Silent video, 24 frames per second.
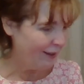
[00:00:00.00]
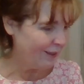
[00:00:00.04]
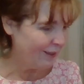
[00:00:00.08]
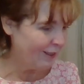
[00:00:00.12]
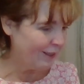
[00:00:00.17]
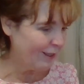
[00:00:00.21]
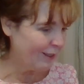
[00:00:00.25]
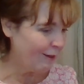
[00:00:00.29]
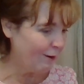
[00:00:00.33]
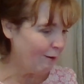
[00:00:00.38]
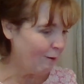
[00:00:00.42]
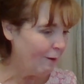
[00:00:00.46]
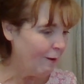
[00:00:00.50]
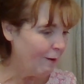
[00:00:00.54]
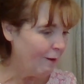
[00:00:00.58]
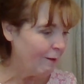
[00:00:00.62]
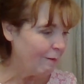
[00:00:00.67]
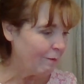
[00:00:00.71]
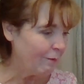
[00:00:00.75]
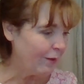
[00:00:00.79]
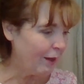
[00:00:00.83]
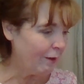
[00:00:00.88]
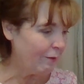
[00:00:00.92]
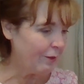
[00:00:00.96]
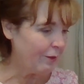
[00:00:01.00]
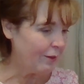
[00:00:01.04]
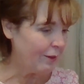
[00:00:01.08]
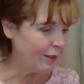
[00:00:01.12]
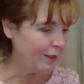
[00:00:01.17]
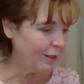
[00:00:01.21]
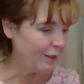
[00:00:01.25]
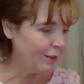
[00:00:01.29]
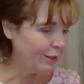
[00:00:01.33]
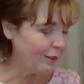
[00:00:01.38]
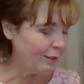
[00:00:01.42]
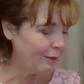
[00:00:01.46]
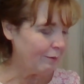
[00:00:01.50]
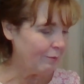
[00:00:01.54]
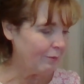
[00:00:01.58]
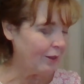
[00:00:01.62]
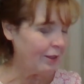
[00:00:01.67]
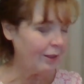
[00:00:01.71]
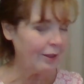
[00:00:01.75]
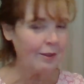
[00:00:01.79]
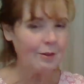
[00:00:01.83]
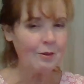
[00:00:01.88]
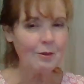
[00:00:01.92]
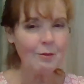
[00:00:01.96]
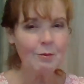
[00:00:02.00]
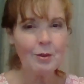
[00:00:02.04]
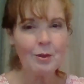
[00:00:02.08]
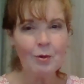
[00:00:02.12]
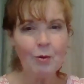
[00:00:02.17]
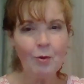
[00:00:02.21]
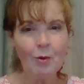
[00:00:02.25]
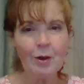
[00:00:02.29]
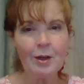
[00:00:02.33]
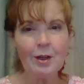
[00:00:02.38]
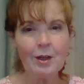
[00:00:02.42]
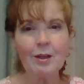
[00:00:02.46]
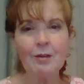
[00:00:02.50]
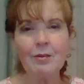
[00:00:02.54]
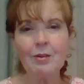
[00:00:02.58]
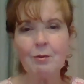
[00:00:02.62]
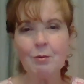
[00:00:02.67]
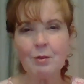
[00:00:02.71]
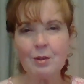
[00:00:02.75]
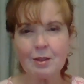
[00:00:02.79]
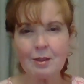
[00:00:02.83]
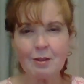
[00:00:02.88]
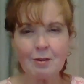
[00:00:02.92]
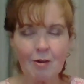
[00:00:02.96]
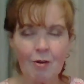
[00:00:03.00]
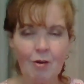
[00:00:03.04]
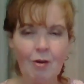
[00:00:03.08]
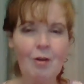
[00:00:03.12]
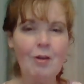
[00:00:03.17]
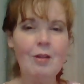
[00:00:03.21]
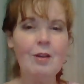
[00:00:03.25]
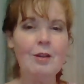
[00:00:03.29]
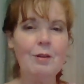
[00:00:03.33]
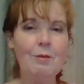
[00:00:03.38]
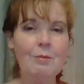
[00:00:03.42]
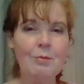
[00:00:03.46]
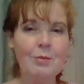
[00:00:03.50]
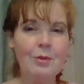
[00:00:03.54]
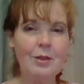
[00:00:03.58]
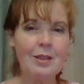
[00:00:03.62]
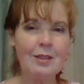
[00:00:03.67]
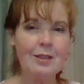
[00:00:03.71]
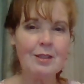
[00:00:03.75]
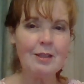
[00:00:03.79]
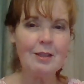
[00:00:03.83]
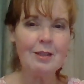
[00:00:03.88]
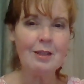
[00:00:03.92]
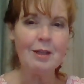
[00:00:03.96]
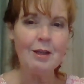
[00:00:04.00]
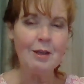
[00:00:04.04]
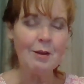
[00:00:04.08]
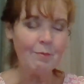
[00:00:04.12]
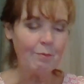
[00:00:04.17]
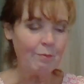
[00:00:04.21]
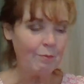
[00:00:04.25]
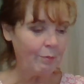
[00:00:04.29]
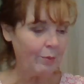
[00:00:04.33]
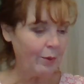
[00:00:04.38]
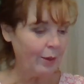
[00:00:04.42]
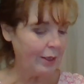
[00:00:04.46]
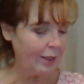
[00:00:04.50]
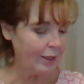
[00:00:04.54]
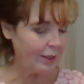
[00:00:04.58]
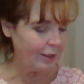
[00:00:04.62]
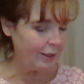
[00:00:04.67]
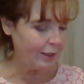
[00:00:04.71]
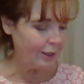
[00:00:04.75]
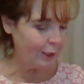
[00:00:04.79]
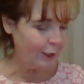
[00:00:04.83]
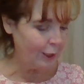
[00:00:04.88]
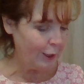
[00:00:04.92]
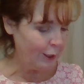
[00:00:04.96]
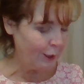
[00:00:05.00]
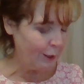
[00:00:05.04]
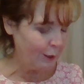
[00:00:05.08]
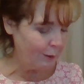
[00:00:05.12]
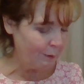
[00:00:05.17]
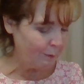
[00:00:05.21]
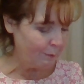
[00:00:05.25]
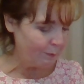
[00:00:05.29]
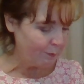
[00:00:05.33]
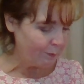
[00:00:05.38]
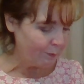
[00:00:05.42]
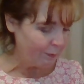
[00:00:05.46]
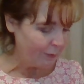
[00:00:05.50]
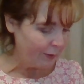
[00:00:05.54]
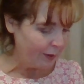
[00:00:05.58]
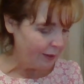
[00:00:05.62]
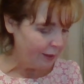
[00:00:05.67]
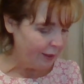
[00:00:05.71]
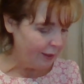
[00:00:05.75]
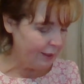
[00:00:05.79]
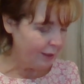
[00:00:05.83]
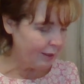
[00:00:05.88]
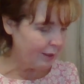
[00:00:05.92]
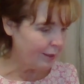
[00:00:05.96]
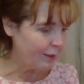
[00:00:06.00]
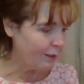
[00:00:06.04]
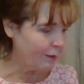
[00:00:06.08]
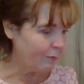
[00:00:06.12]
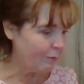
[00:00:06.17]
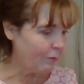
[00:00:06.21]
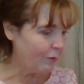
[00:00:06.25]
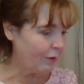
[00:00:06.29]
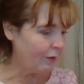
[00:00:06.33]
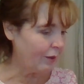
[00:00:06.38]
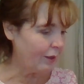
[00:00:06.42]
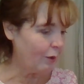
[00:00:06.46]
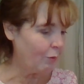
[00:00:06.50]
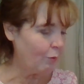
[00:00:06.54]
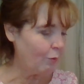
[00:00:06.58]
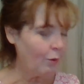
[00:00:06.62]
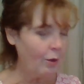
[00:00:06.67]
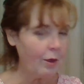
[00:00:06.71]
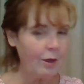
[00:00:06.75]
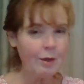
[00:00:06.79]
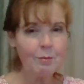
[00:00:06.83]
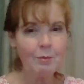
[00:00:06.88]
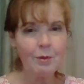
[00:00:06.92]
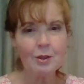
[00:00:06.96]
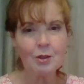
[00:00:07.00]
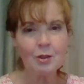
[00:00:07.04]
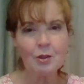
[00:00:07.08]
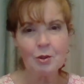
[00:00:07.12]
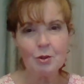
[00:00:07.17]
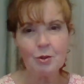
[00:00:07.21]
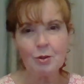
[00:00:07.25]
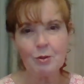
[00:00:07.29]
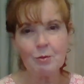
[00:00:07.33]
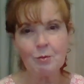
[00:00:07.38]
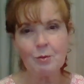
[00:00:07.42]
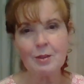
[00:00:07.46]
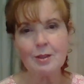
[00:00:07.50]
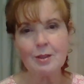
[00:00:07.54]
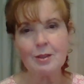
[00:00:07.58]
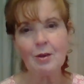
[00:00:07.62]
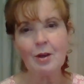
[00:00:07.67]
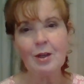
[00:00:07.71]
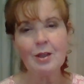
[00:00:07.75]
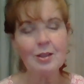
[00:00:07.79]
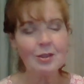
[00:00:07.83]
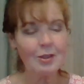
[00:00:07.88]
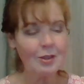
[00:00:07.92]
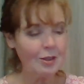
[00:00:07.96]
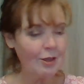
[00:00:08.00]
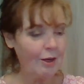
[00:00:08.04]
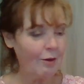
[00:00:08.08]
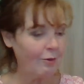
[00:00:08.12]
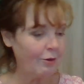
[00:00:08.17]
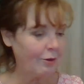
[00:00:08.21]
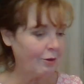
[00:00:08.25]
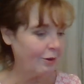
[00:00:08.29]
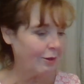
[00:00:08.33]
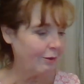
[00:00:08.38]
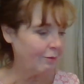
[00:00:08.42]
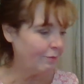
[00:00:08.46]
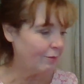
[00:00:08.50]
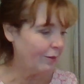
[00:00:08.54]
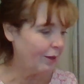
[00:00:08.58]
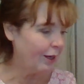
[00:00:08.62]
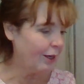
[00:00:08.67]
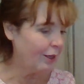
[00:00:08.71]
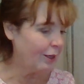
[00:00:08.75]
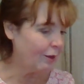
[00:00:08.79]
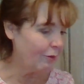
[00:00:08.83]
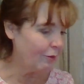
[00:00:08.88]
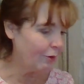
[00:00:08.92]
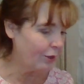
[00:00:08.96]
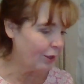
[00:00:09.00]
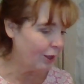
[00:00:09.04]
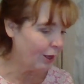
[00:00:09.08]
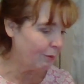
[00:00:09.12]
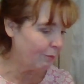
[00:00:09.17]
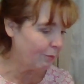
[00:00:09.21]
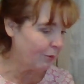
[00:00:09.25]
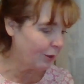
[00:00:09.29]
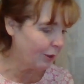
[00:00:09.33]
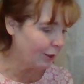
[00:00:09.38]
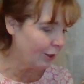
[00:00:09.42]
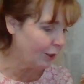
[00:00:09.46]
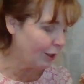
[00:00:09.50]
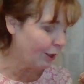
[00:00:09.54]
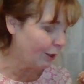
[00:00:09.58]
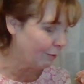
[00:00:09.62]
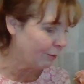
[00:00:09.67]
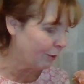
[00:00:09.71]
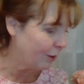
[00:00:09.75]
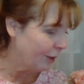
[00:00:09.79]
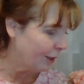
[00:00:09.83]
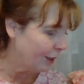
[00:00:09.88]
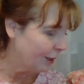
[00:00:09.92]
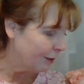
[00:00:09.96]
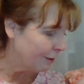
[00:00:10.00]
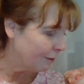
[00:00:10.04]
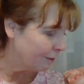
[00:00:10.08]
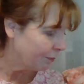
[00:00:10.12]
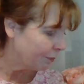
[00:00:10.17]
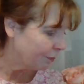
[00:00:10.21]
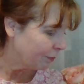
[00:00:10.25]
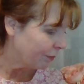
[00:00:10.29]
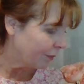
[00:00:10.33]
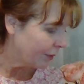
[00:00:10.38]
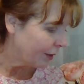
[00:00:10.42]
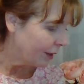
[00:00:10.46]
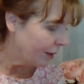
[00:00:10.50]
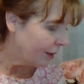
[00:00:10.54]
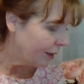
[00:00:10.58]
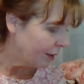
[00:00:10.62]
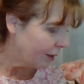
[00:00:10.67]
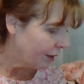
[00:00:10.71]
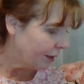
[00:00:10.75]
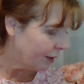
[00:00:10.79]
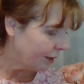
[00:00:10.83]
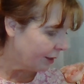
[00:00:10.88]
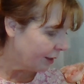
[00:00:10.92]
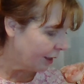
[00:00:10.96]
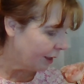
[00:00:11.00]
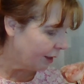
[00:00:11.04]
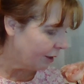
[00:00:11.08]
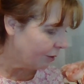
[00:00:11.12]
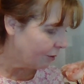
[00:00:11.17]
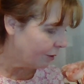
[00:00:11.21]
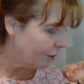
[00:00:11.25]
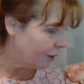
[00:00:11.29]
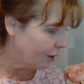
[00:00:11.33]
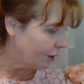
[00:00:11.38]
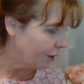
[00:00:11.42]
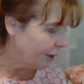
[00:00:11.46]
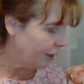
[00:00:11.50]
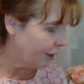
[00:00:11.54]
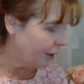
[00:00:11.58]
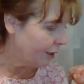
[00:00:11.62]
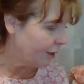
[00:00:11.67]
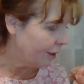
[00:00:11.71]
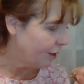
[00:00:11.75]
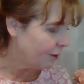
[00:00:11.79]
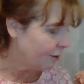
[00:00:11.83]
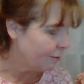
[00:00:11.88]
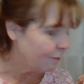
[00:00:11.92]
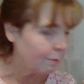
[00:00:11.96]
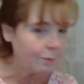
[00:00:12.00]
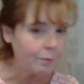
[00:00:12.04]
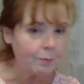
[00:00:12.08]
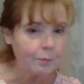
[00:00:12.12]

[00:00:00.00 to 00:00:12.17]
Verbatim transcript: and so everything seemed, uh, the recording of it wasn't all unpleasant, but uh, it isn't something that I wanted my children to read, so I just never, I never kept it up. Now, ladies,